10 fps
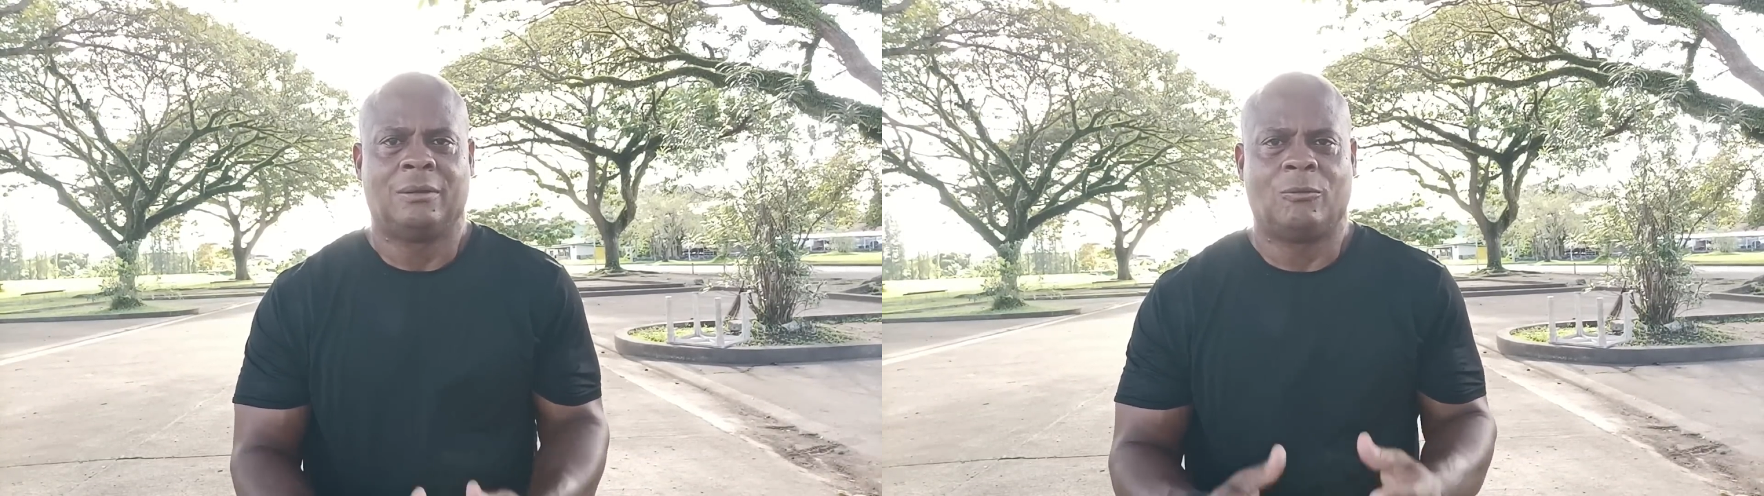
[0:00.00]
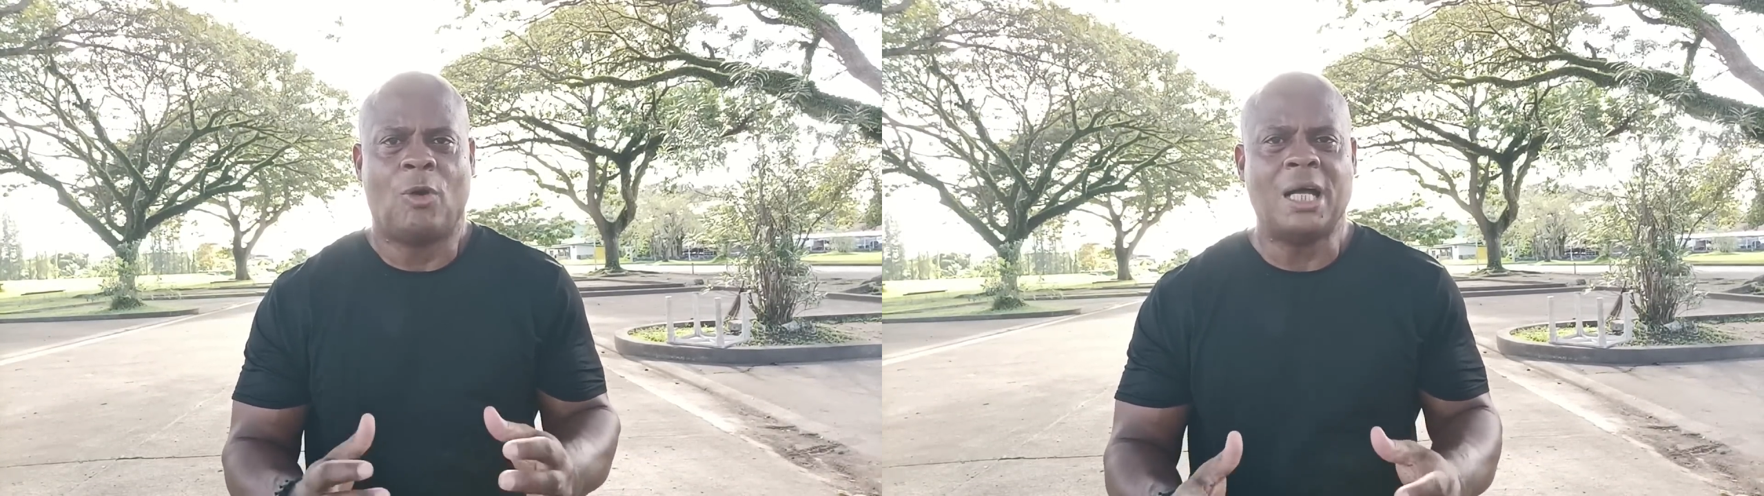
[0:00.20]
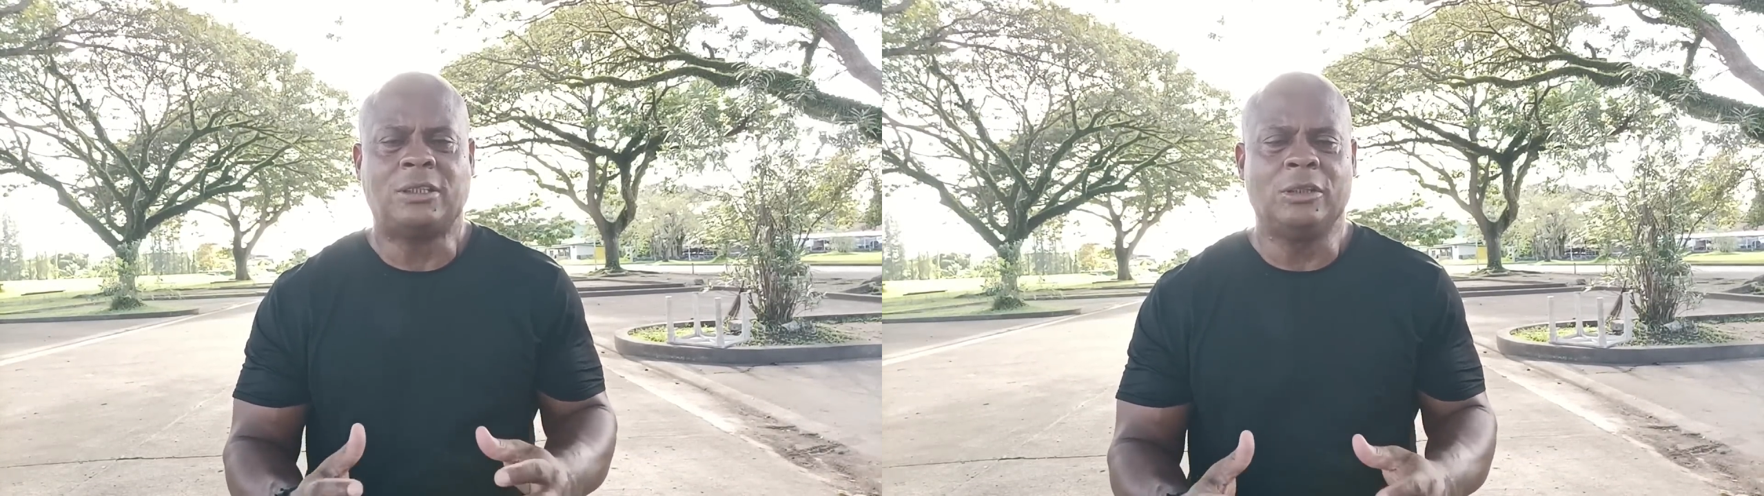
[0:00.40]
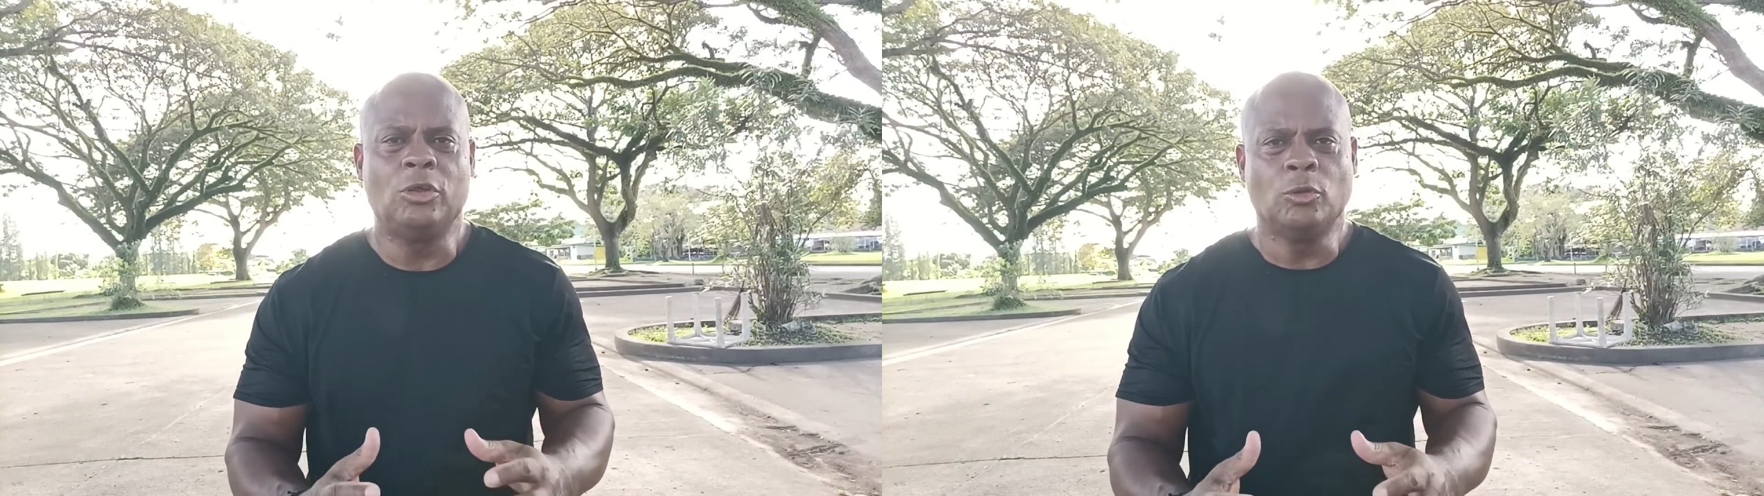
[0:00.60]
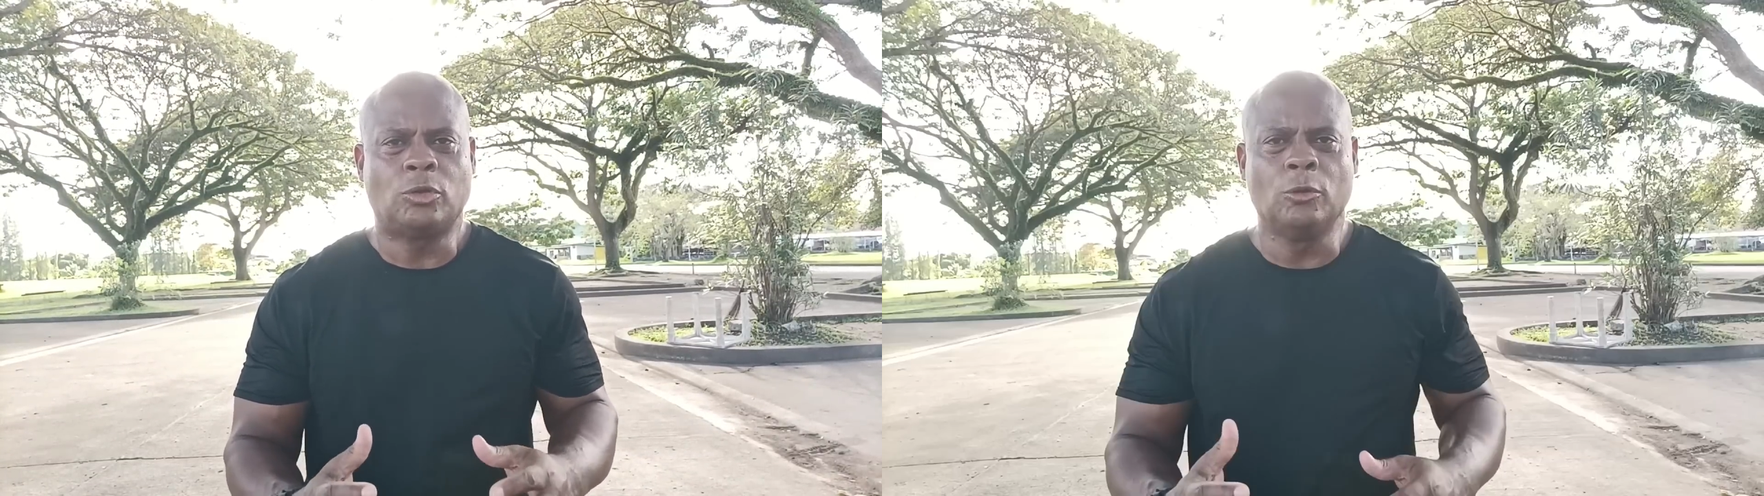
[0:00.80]
Watching
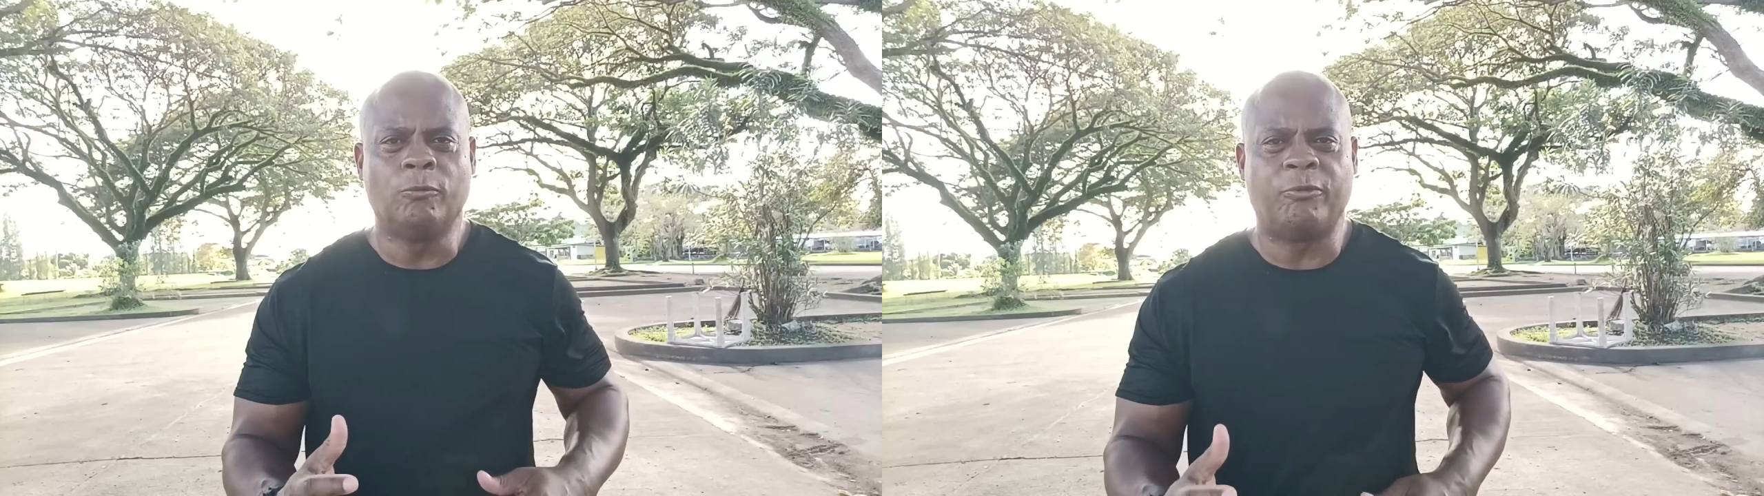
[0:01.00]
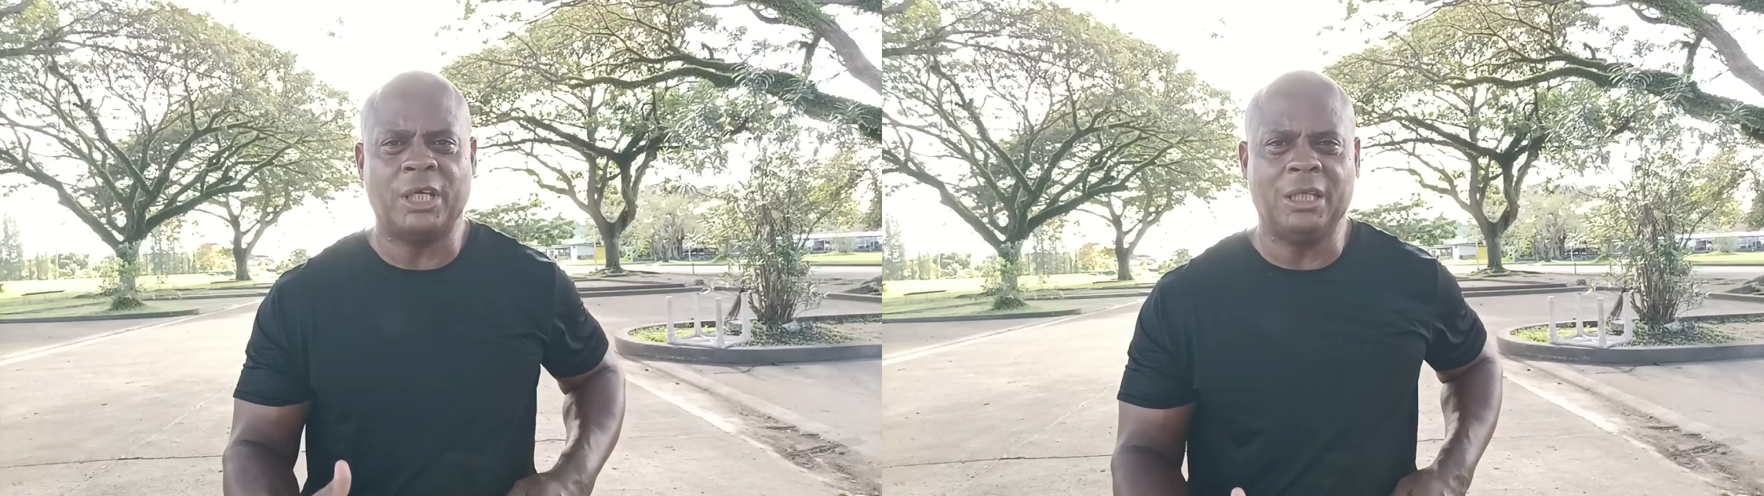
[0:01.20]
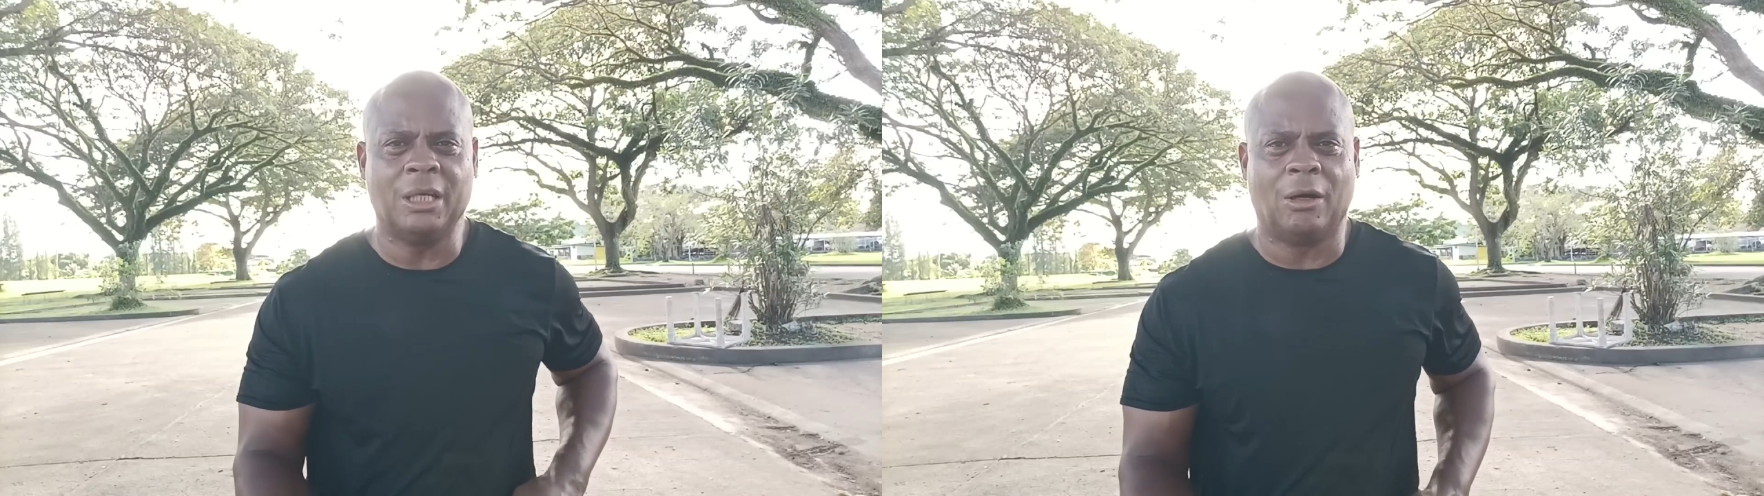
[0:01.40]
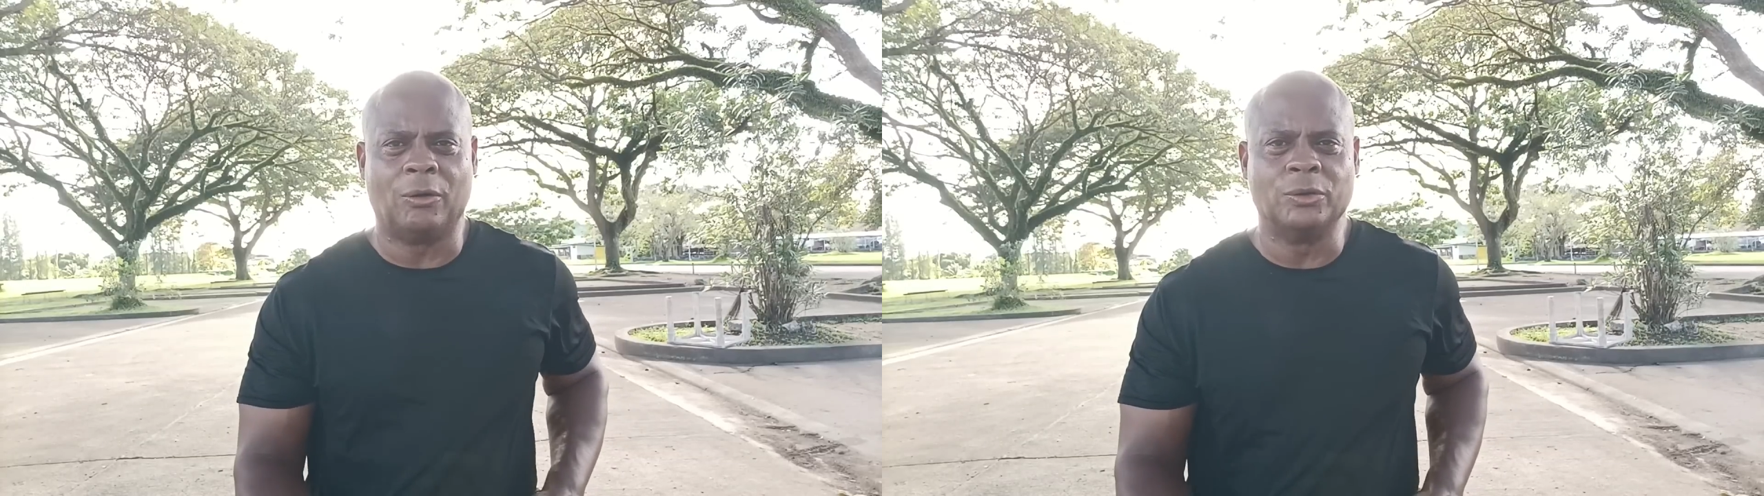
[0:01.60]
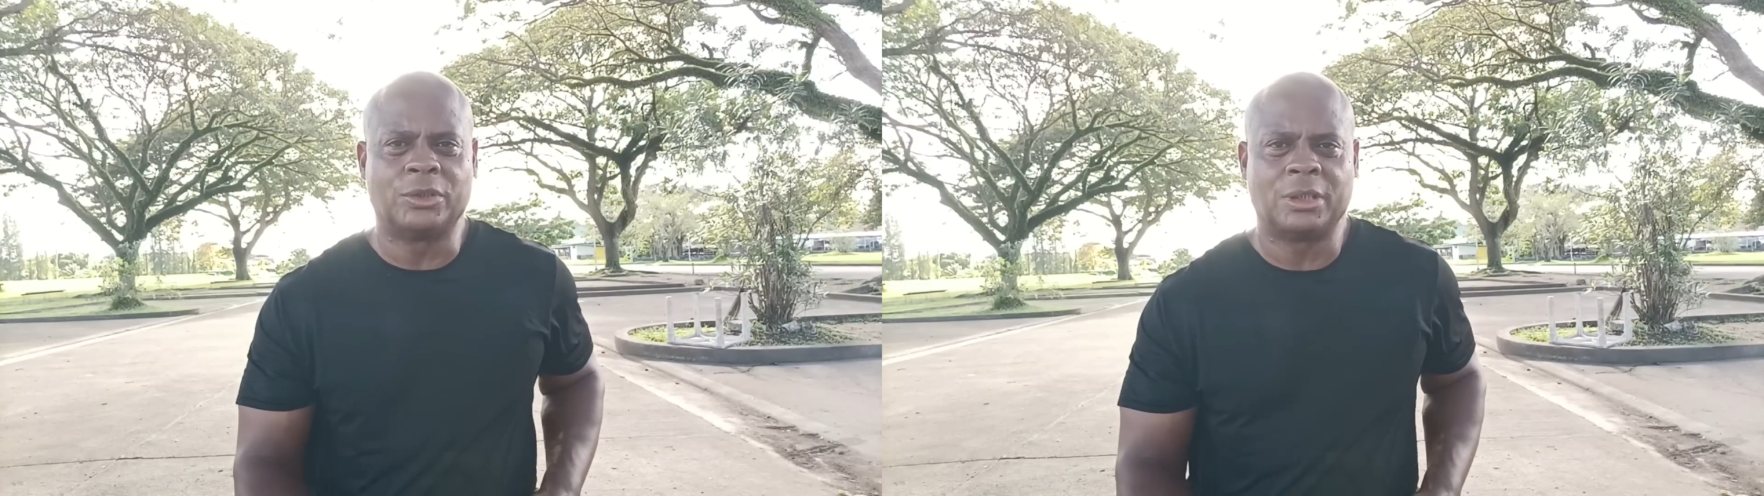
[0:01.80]
YouTube
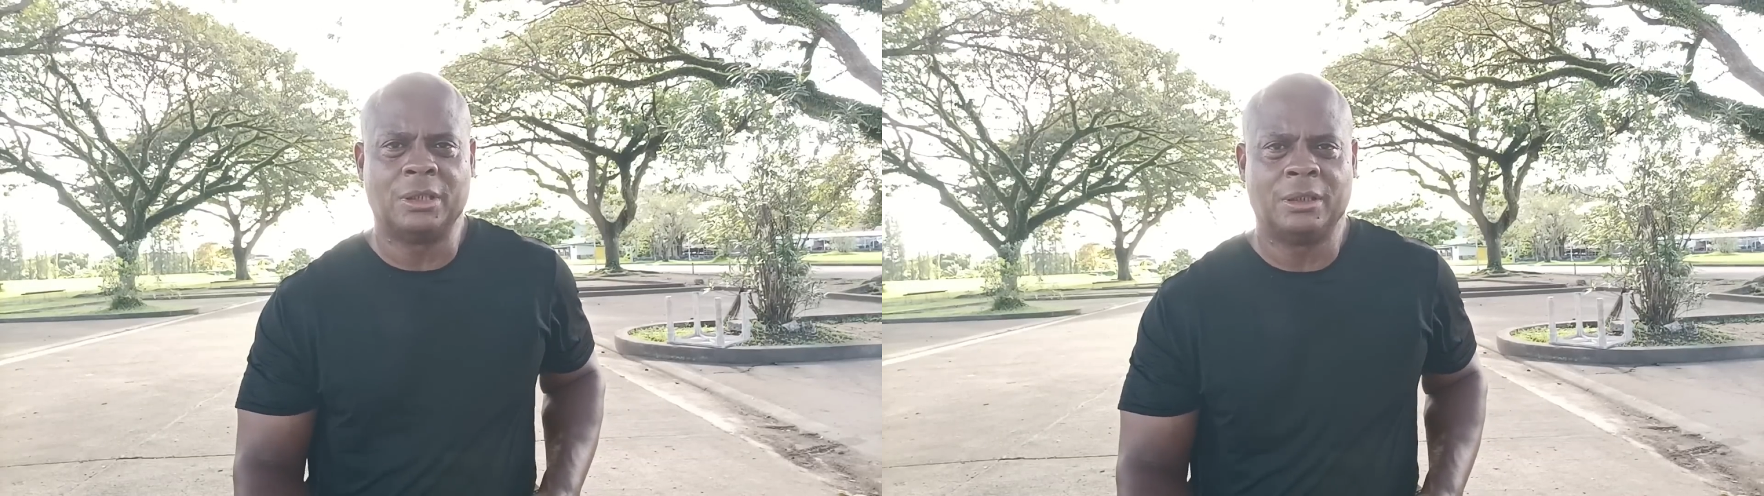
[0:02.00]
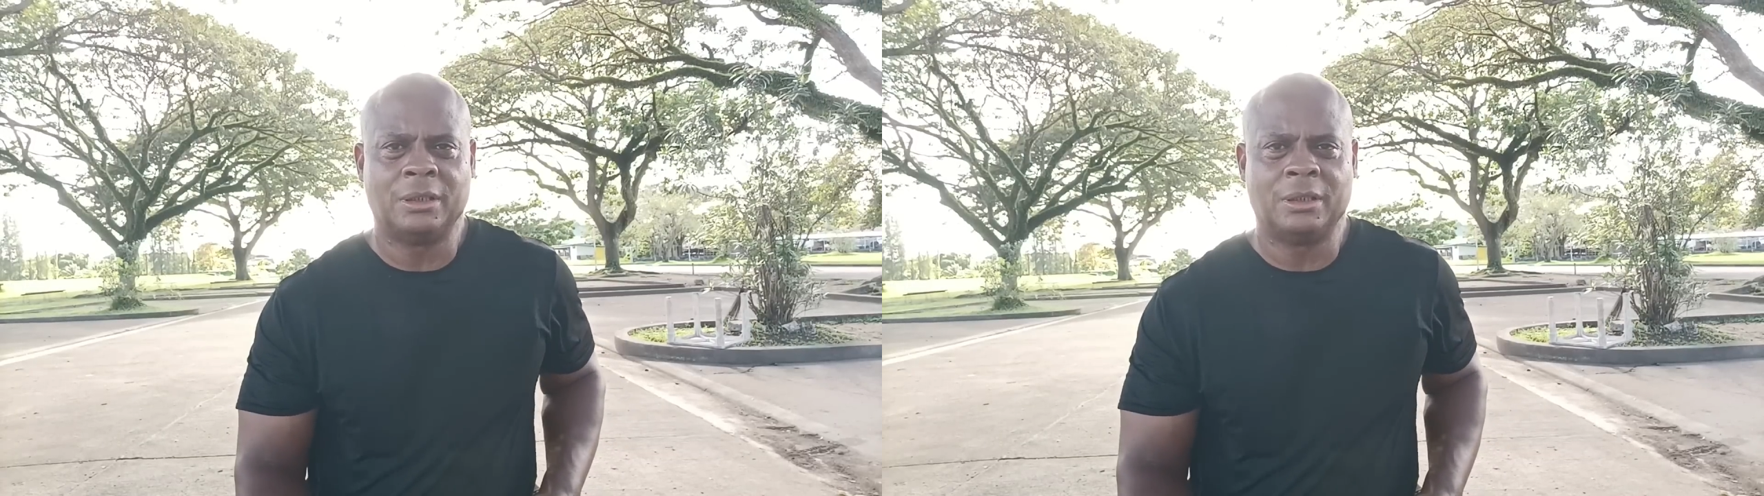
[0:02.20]
videos